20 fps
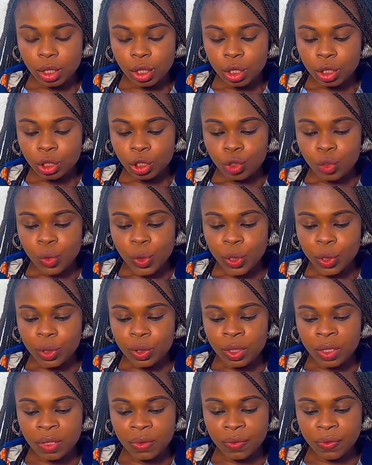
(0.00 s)
Should we
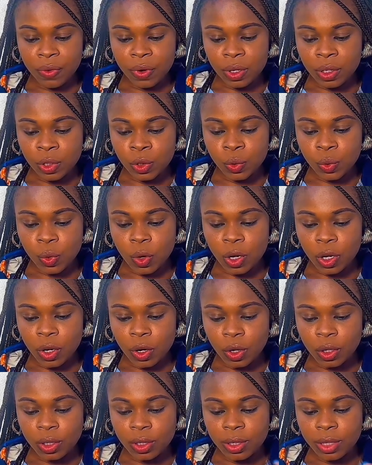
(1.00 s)
use the first one
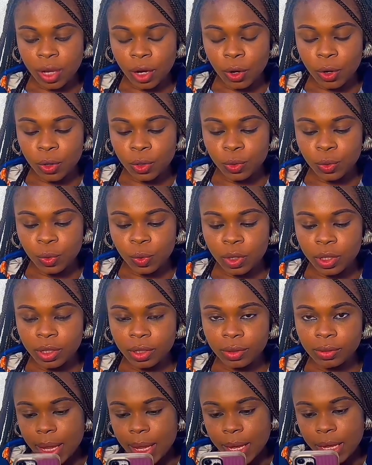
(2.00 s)
or the second
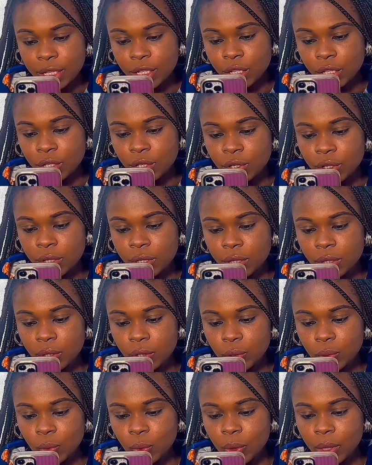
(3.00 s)
one? Let's just use
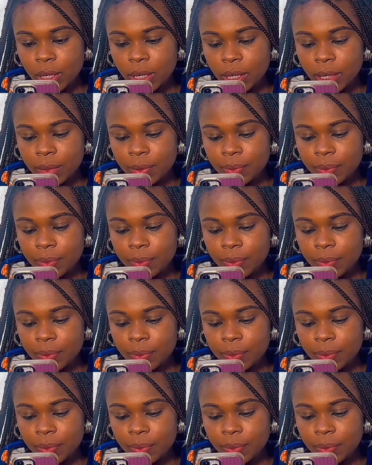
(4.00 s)
this one.